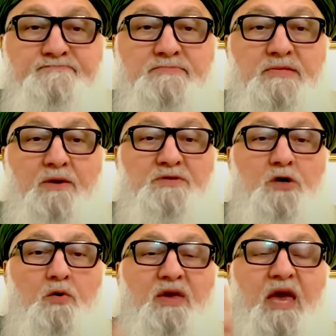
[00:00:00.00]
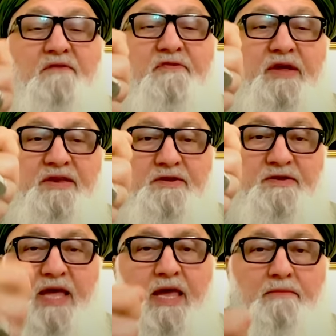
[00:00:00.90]
It was okay for
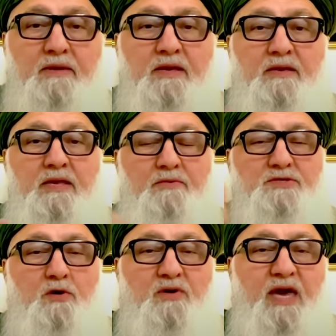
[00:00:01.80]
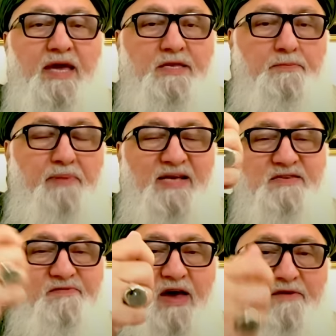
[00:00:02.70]
entertainment, it was okay to
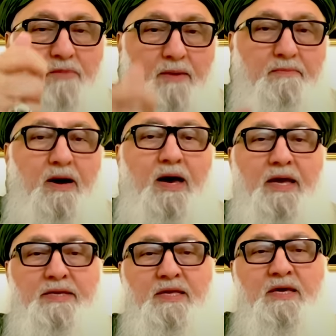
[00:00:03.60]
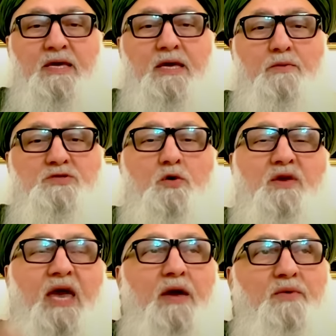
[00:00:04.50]
pacify my mind, it was
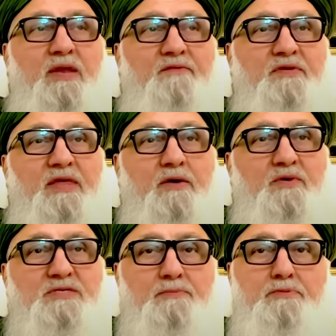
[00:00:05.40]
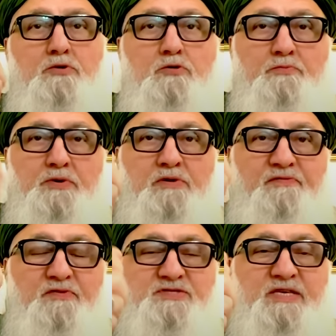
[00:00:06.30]
okay when everything was a blue
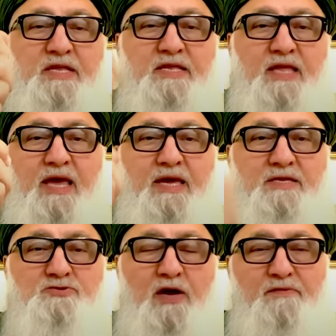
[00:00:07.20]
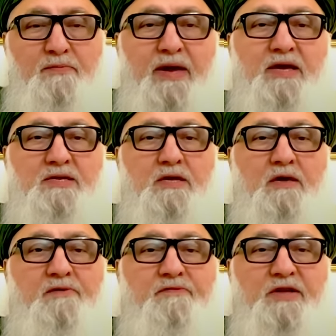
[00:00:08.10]
beautiful sunny day and driving by
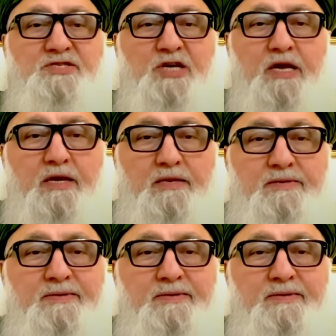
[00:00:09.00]
Kentucky Fried Chicken.